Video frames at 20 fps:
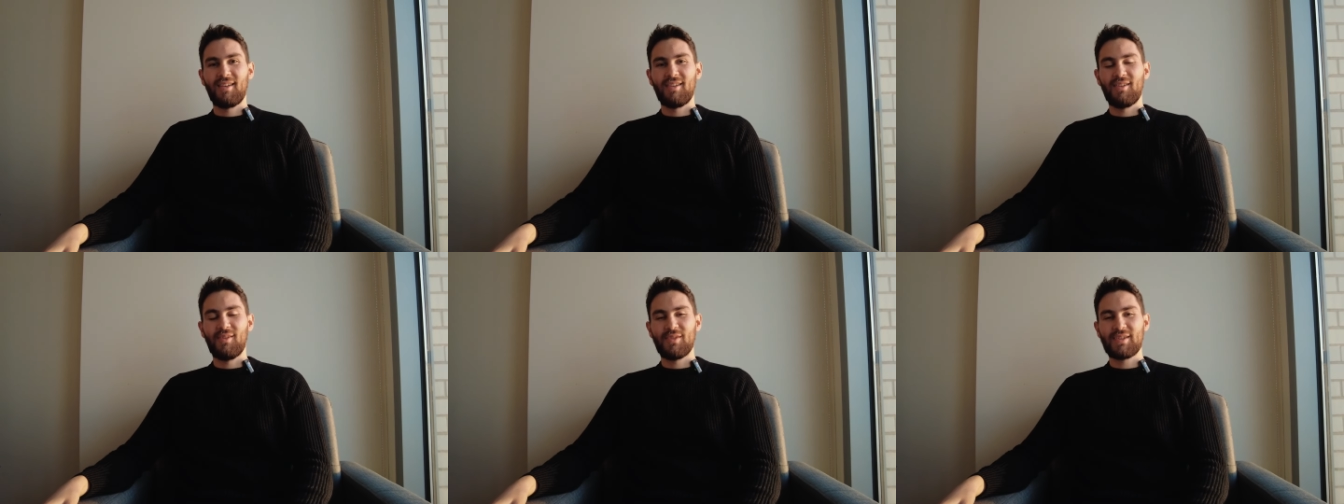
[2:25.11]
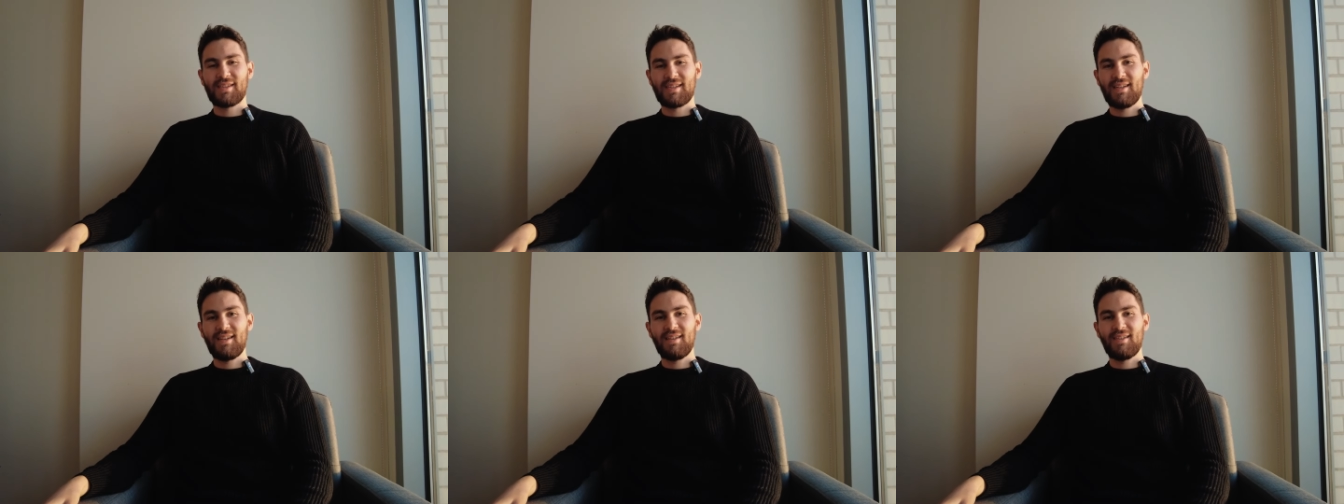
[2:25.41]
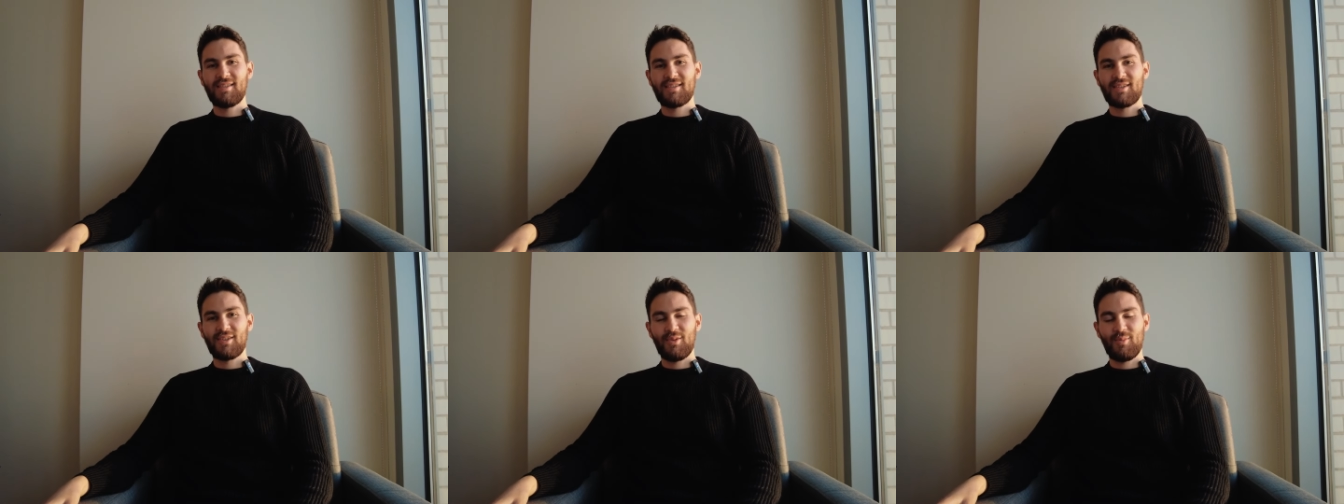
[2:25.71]
you've
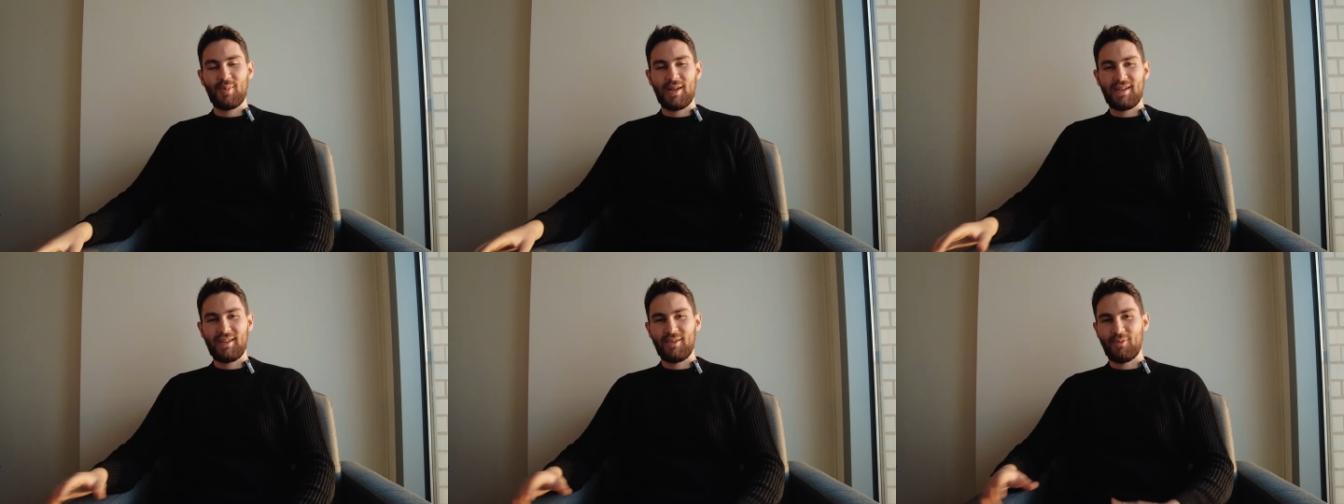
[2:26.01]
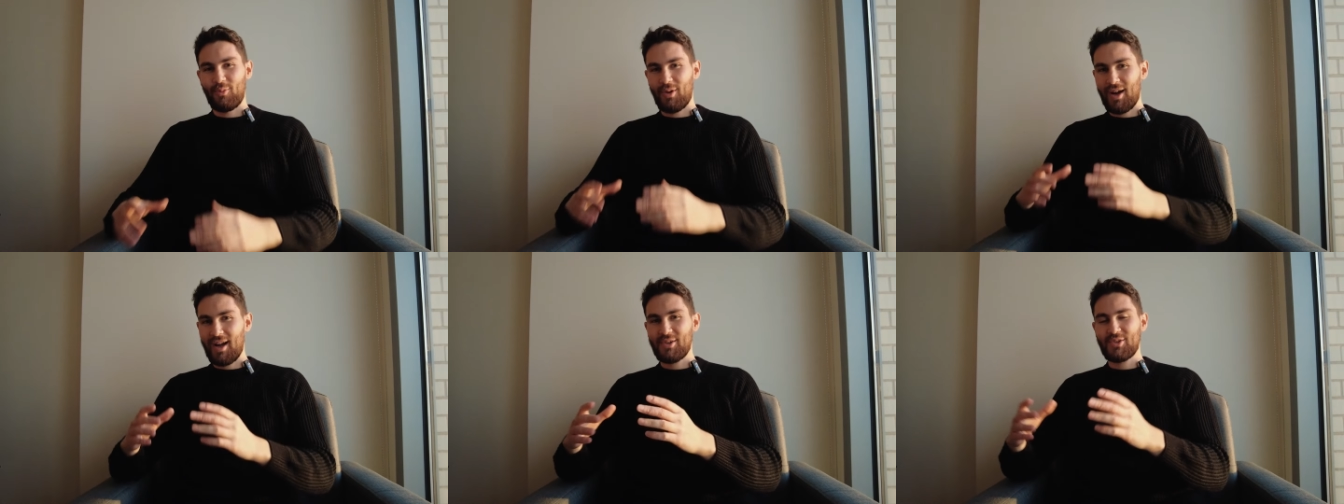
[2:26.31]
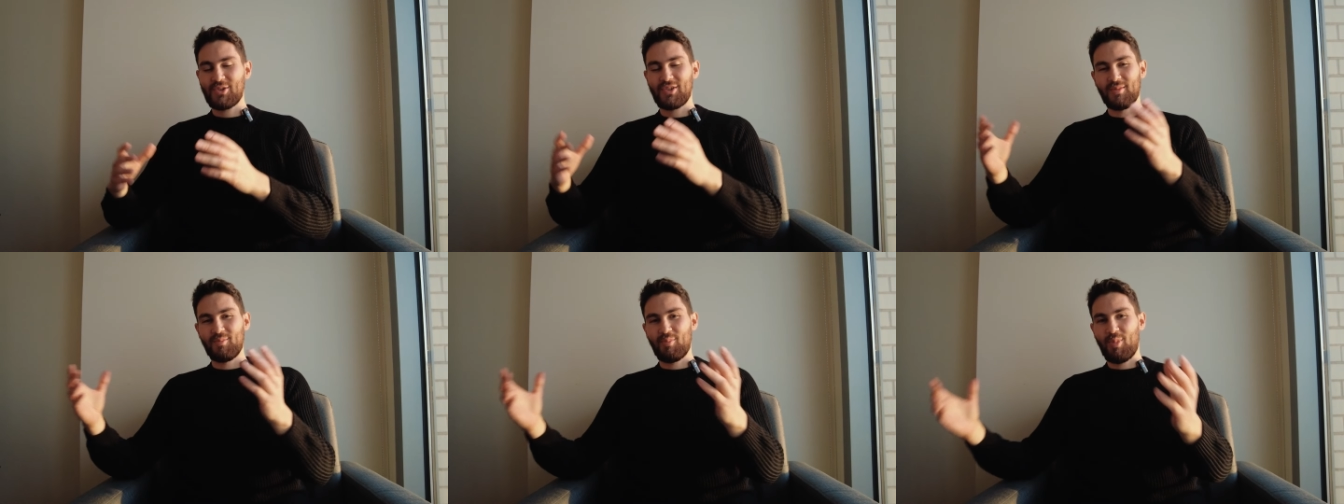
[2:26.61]
seen too many
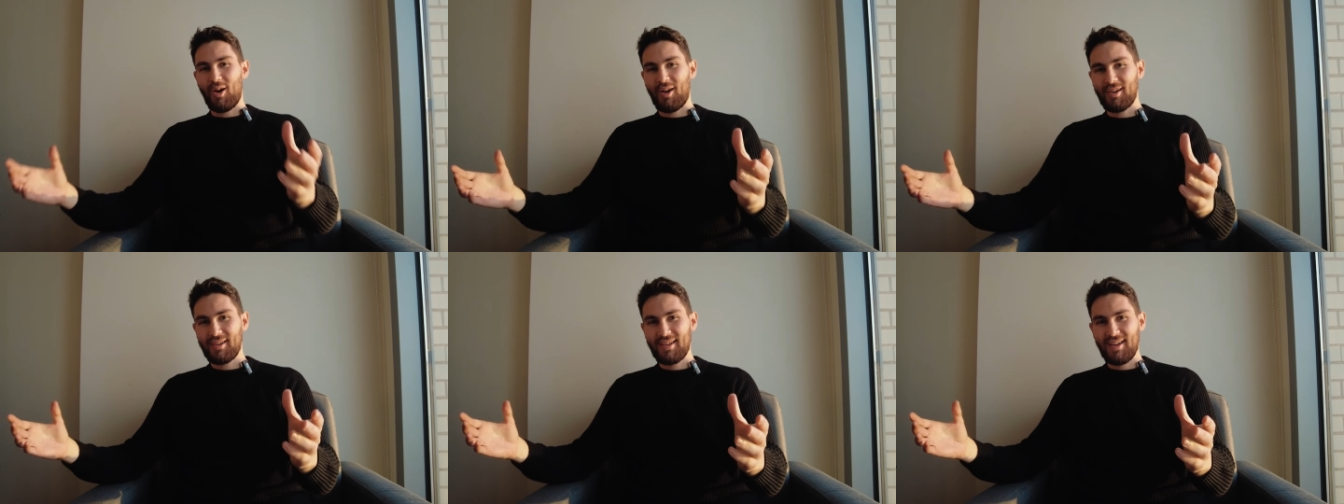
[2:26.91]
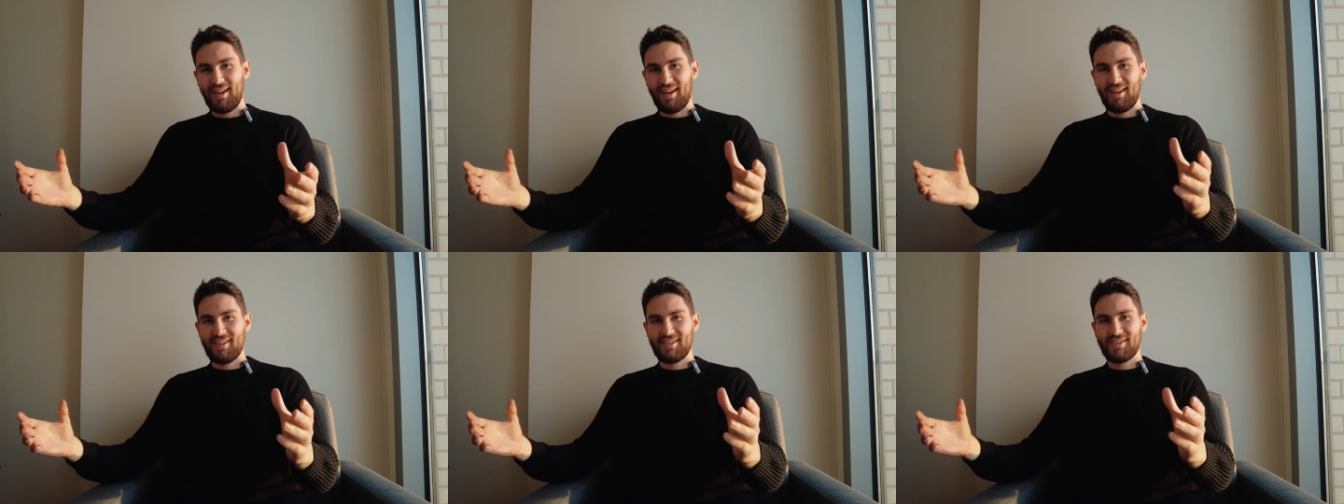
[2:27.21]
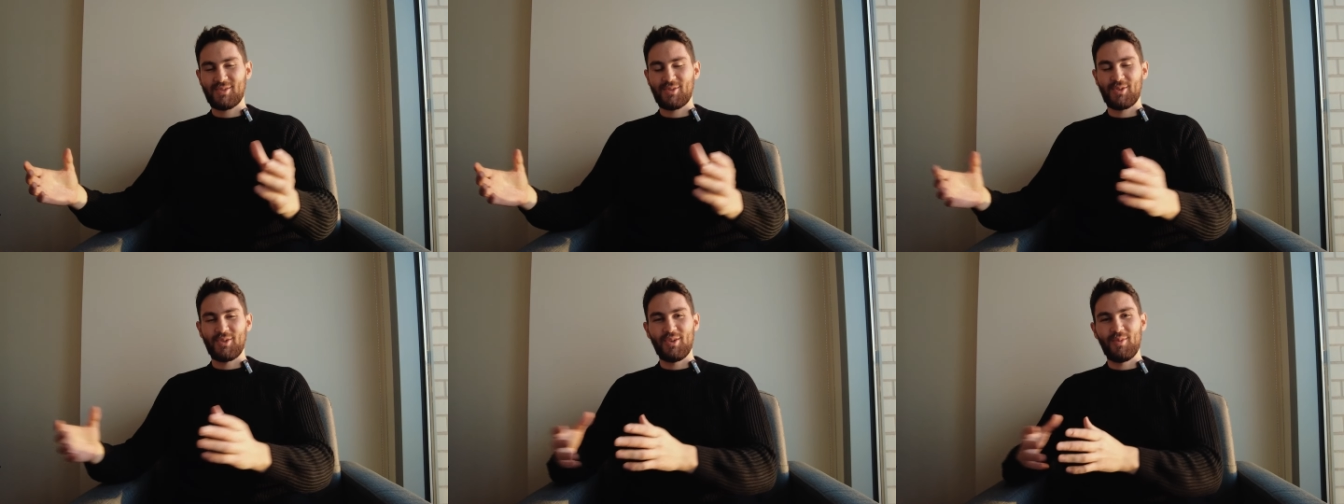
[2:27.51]
ratchet
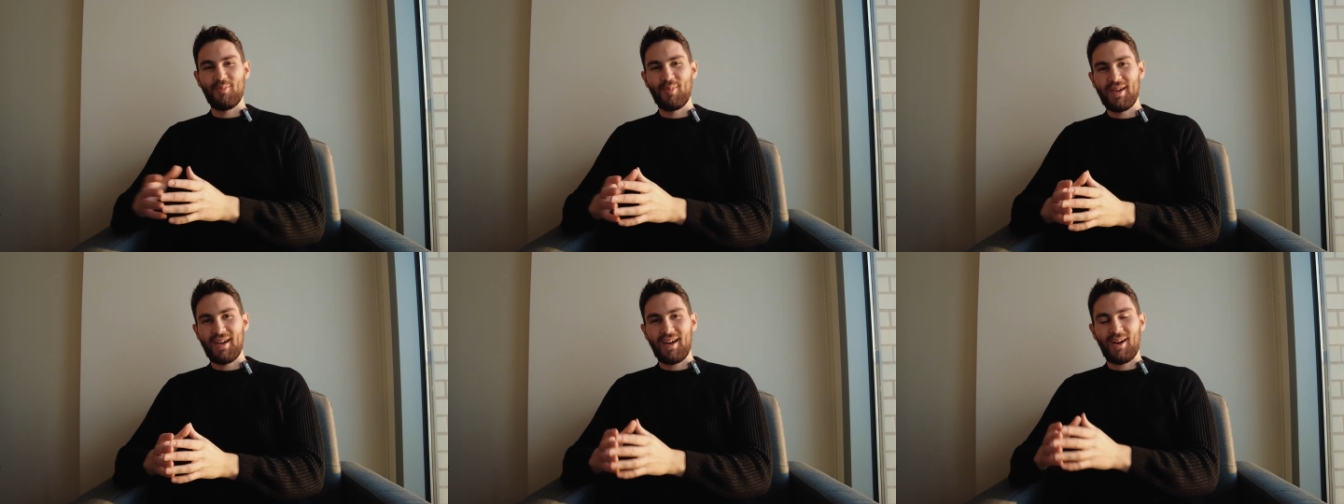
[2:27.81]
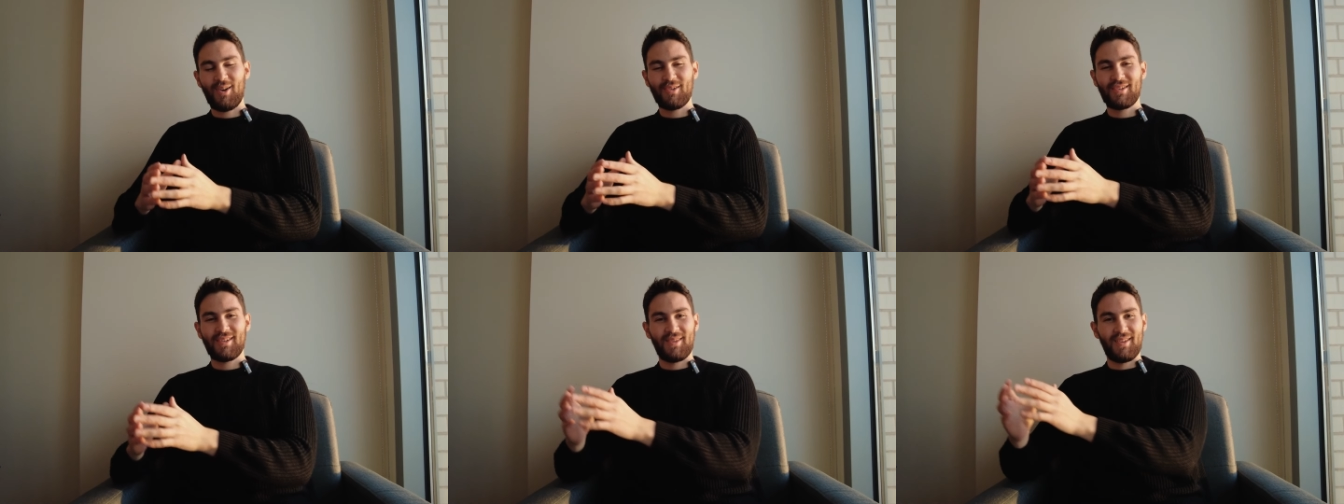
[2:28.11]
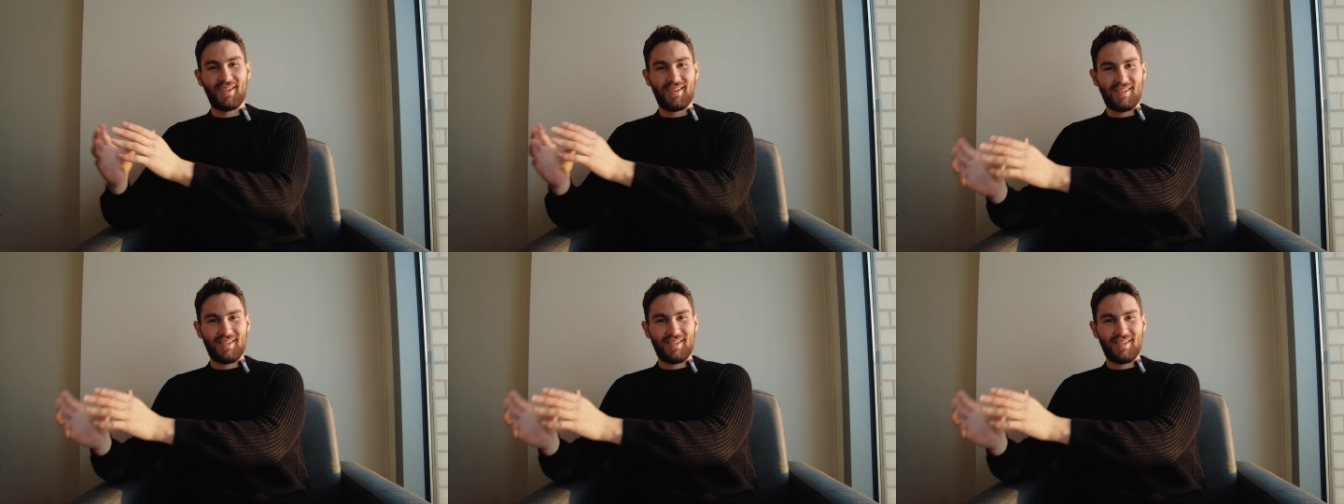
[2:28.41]
podcasts or you've been out at the